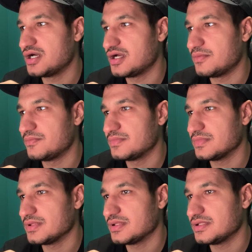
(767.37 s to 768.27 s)

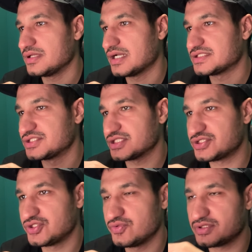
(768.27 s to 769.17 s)
I
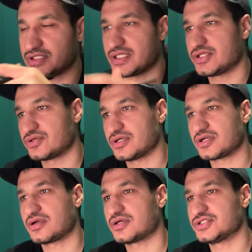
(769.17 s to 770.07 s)
suggest to take
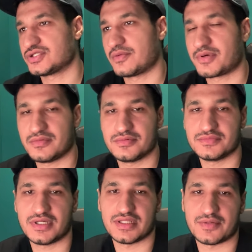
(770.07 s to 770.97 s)
your car's
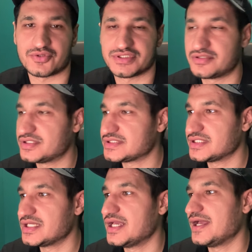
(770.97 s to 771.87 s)
problem a lot more
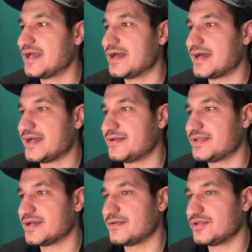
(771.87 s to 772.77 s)
seriously,
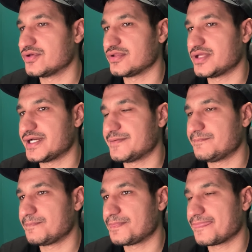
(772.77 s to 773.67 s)
and you'll
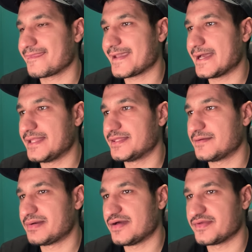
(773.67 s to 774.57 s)
end
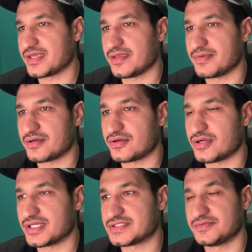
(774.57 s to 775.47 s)
up having a
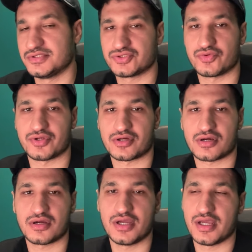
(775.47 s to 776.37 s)
better experience with your
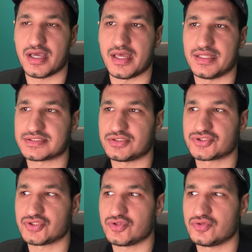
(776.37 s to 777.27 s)
car. And it's
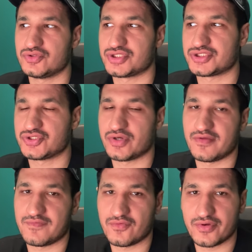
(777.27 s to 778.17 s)
also just to
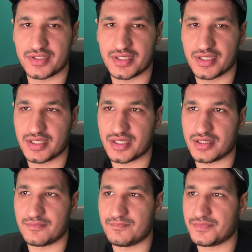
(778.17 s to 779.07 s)
avoid
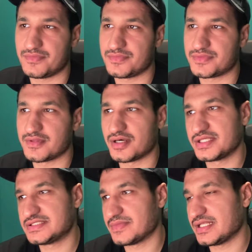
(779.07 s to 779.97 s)
all
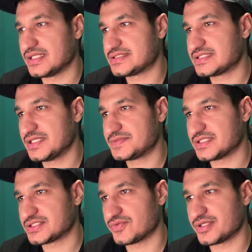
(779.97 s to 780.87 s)
these maintenance tips and so